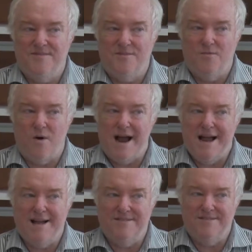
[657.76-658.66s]

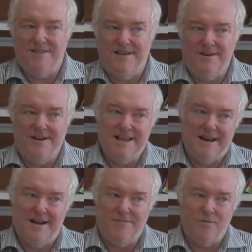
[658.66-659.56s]
Why, you know,
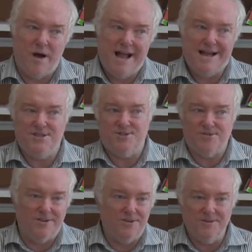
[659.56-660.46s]
again, why I
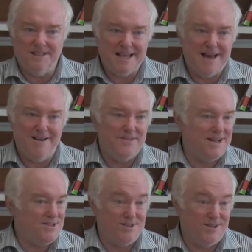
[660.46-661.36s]
struggled with that, I'm
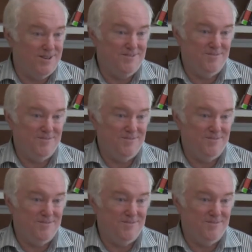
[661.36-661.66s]
not sure.